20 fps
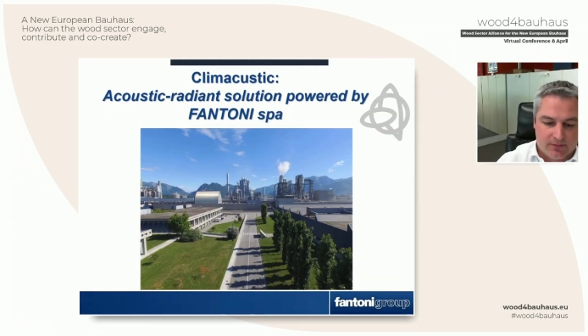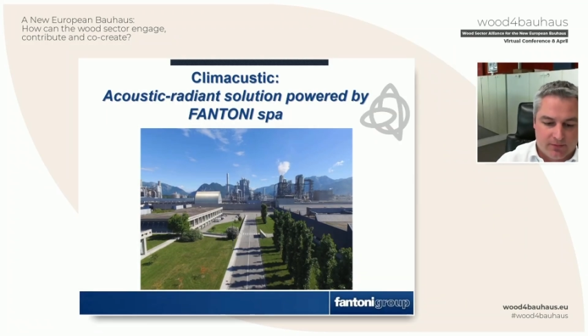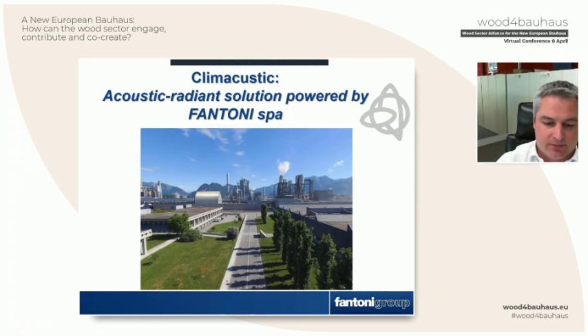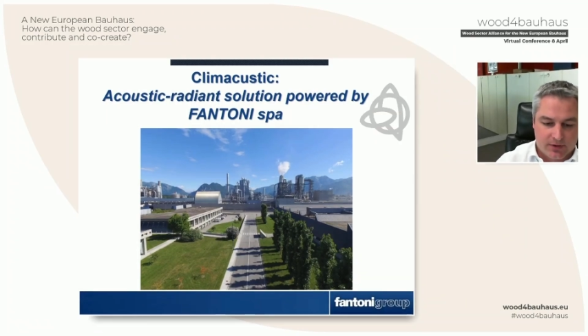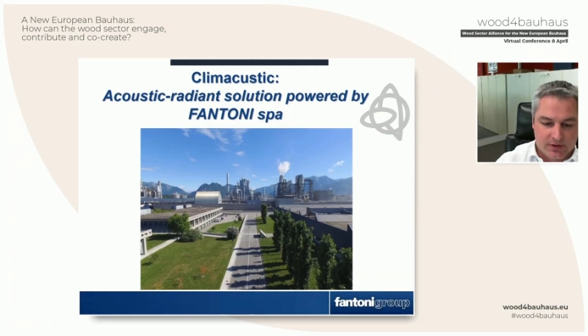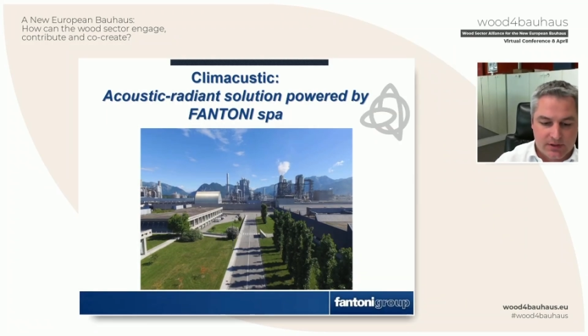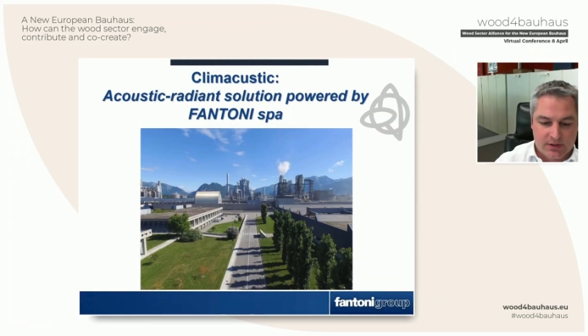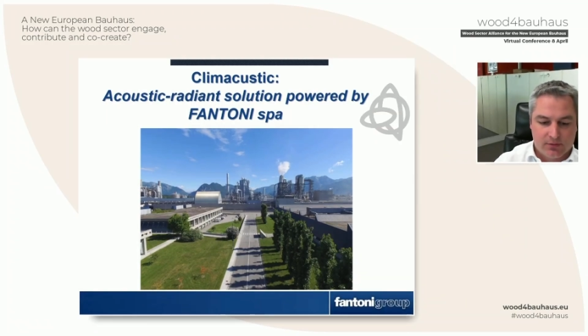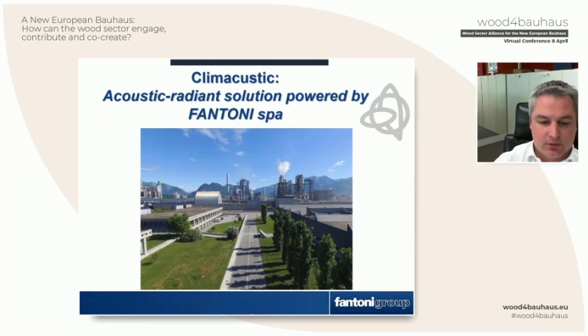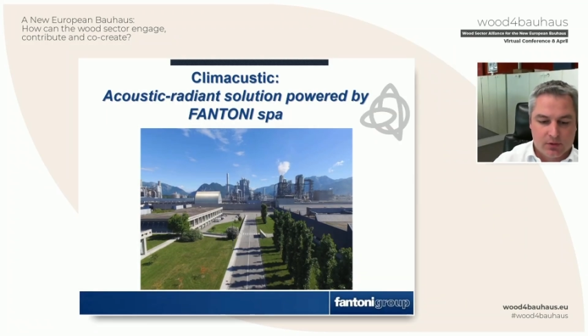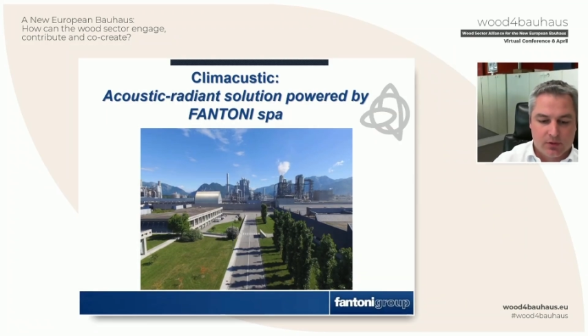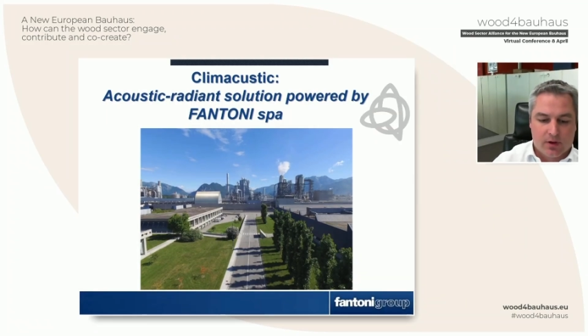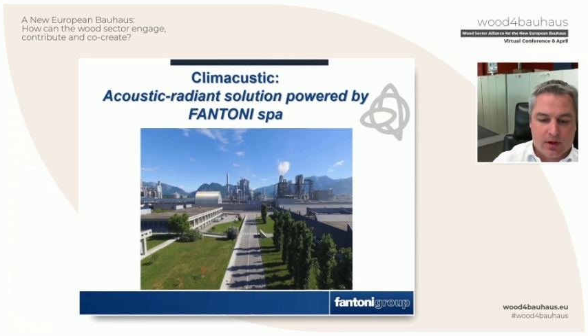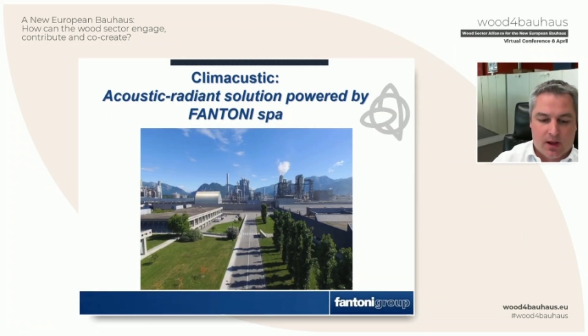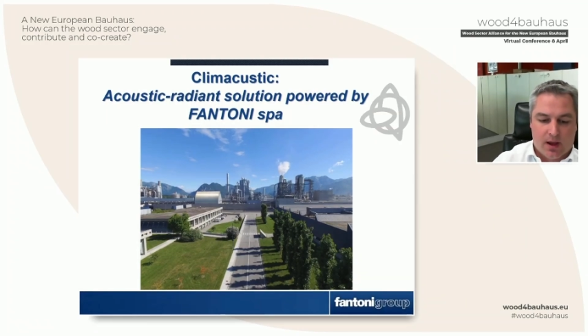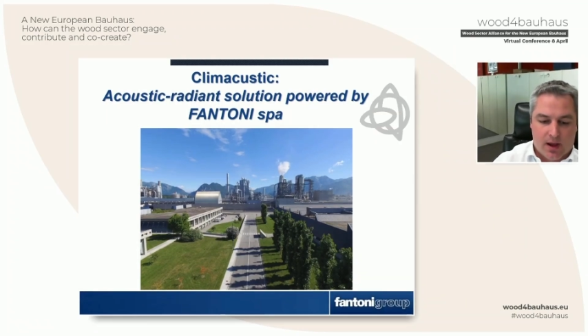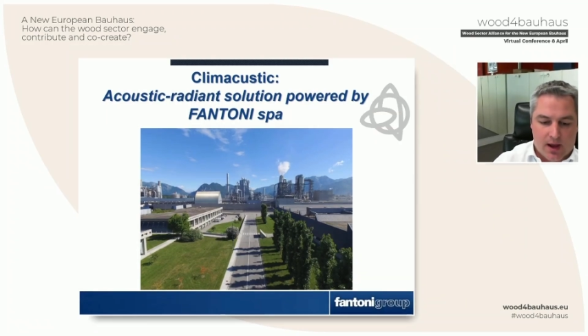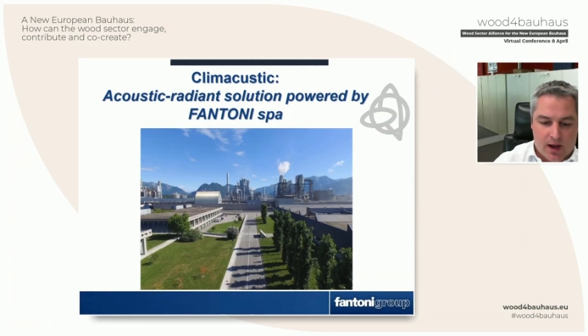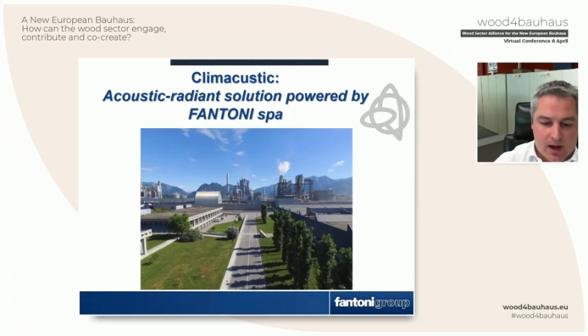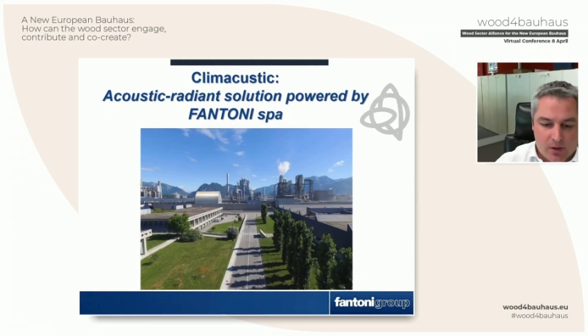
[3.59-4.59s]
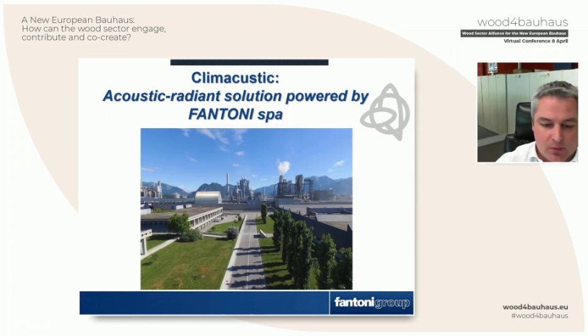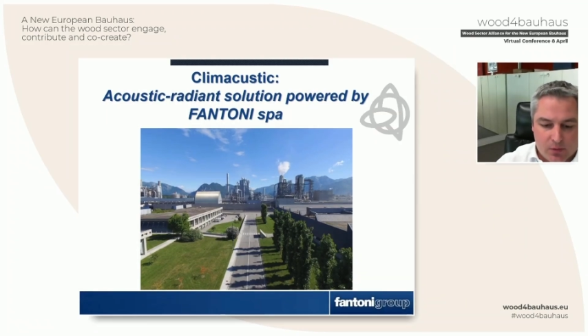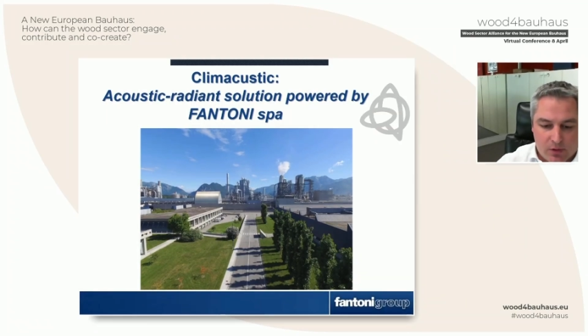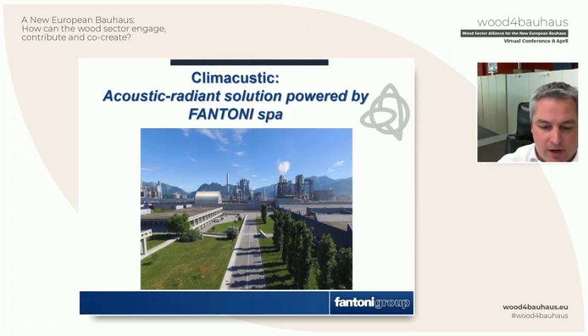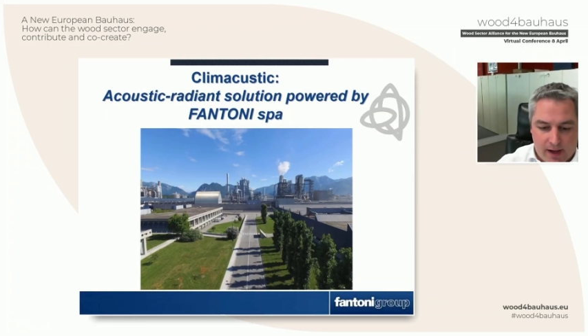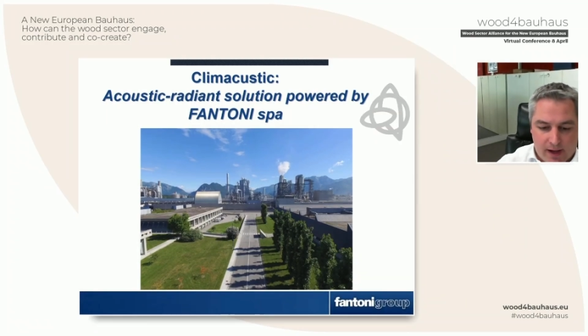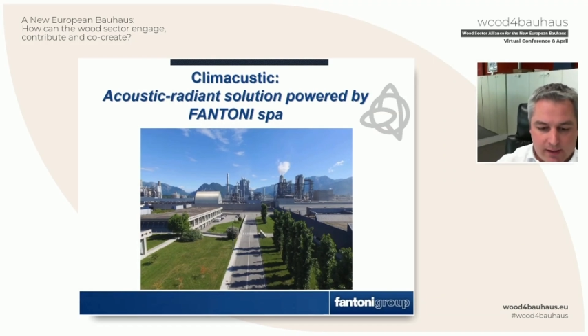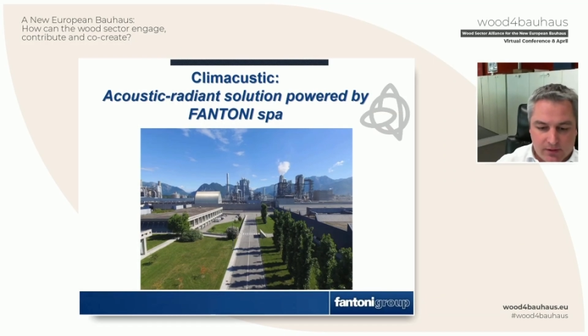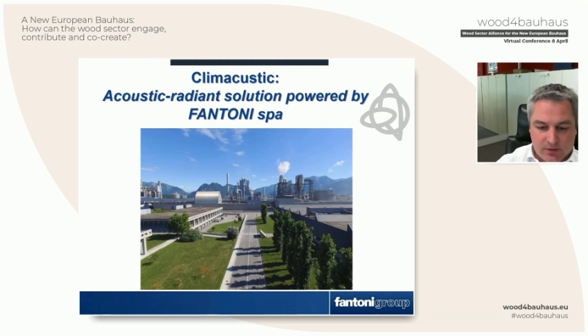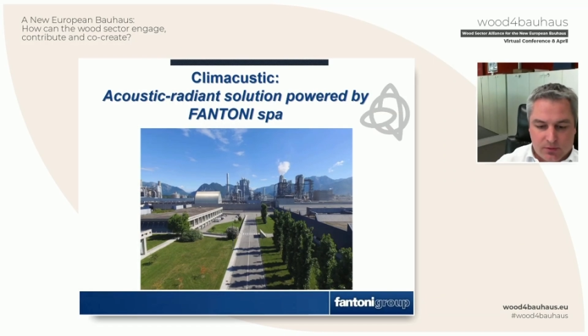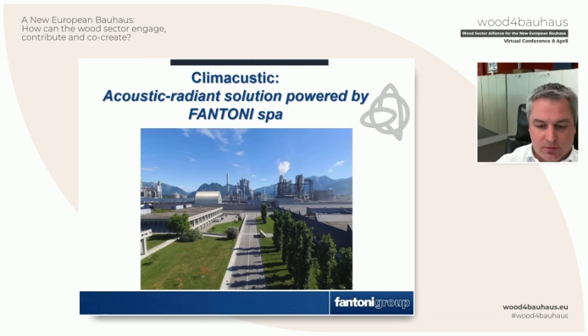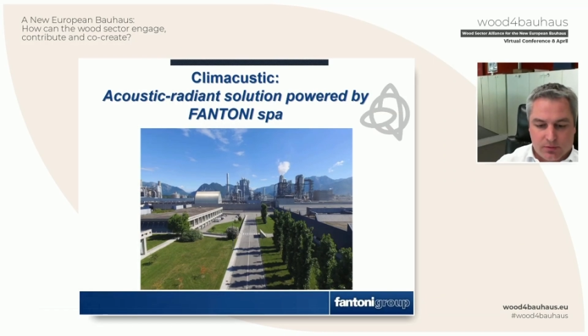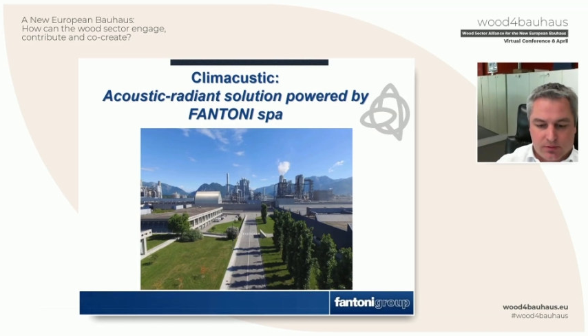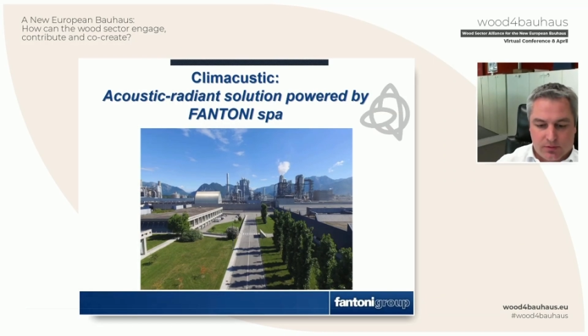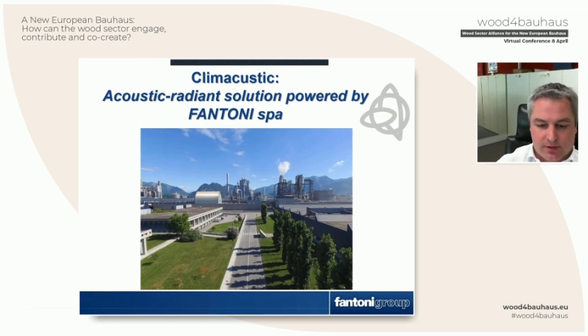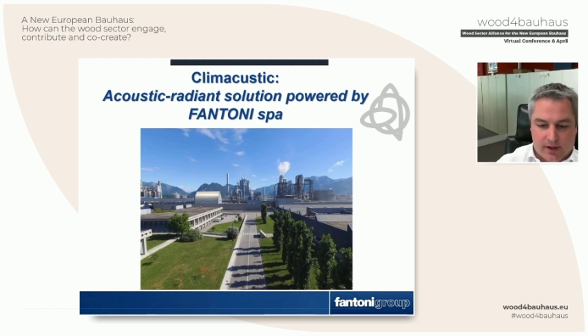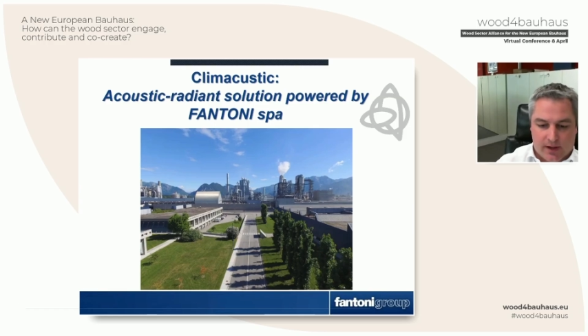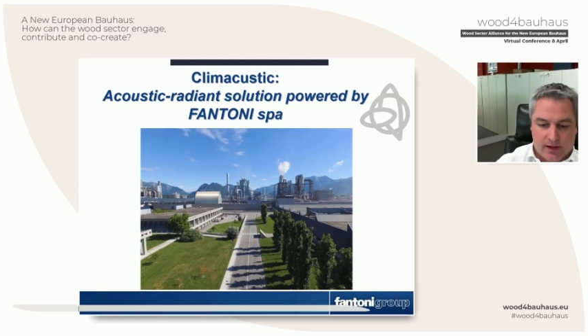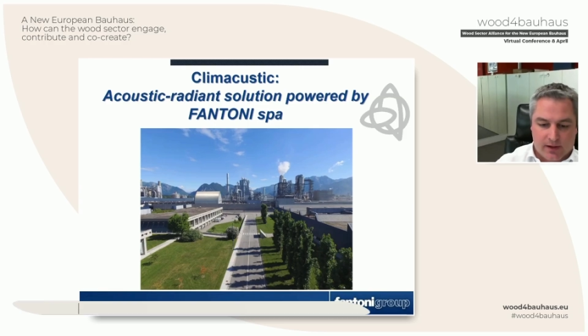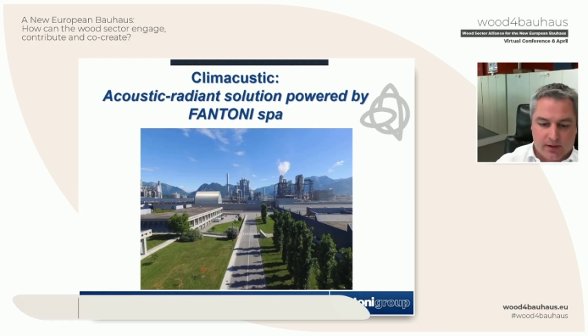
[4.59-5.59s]
First of all, I would like to
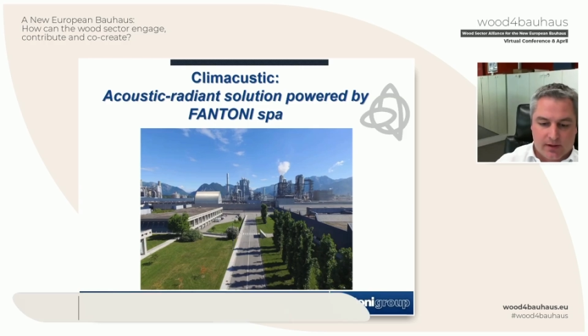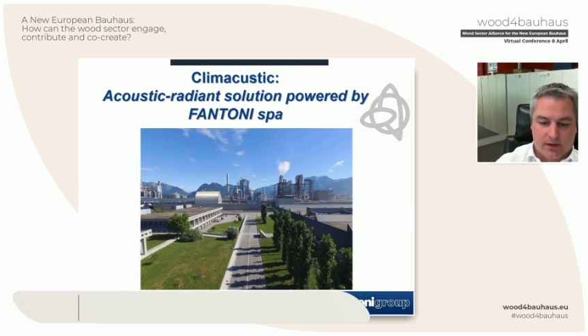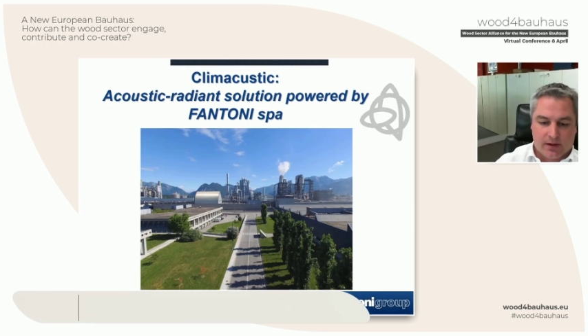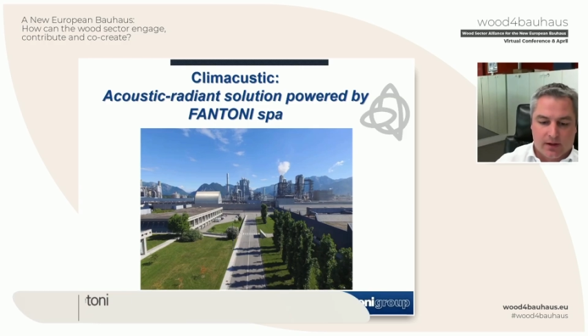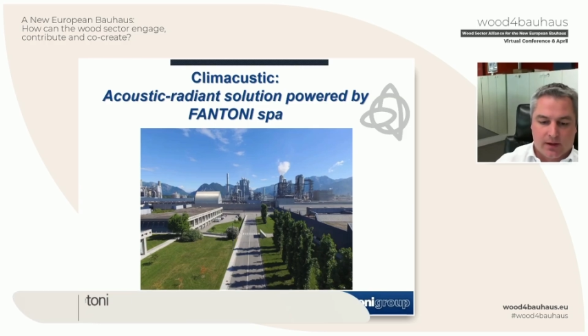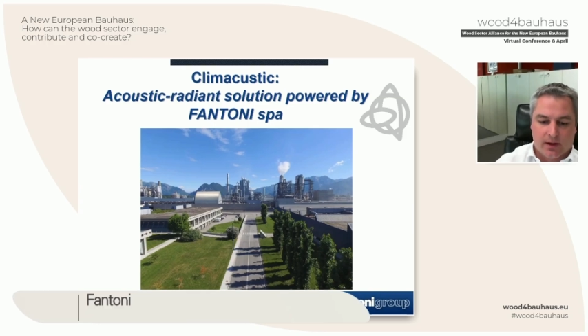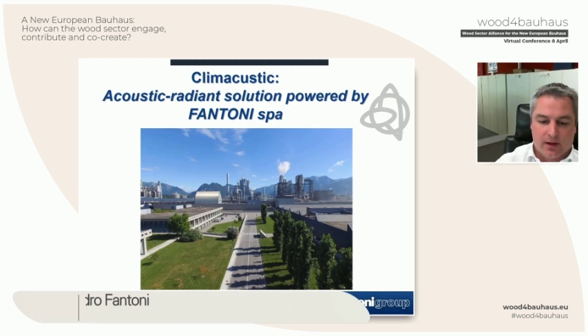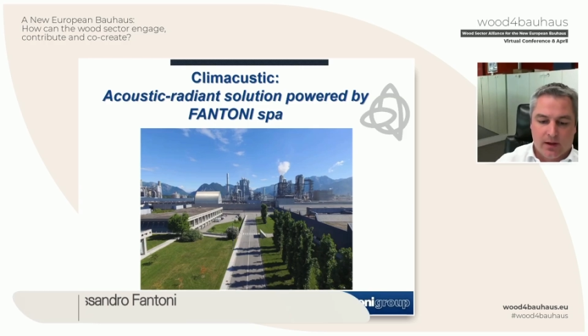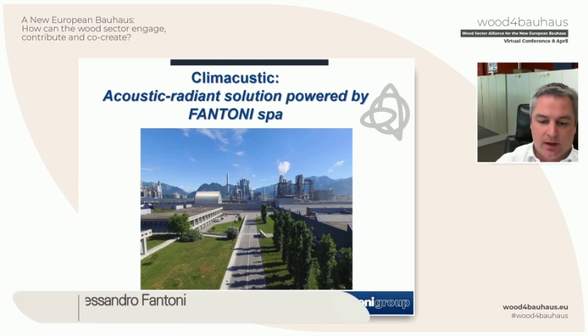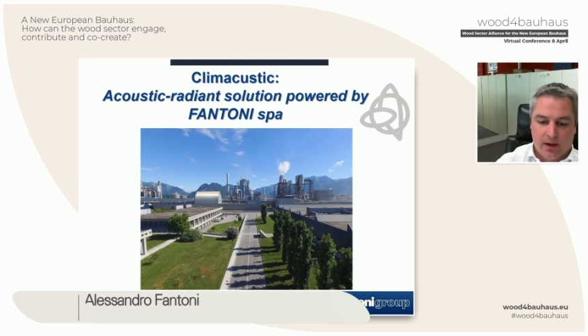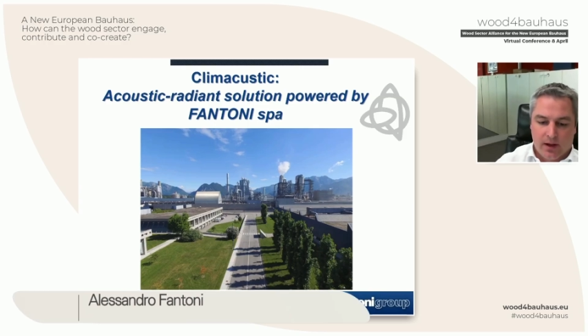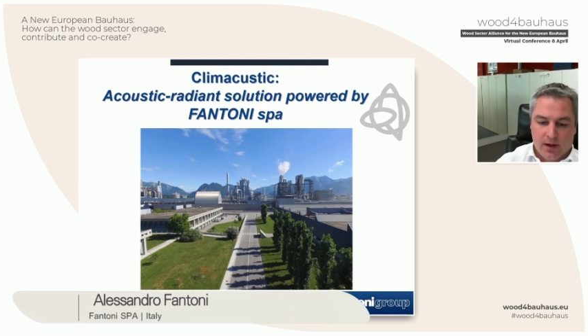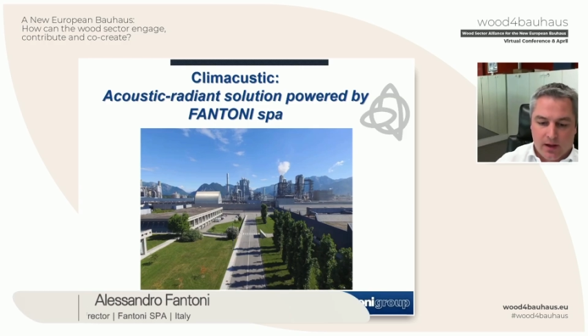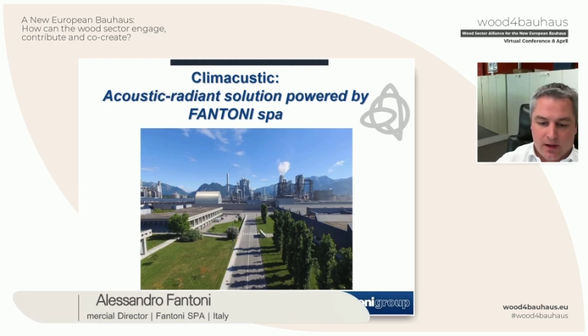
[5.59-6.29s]
thank the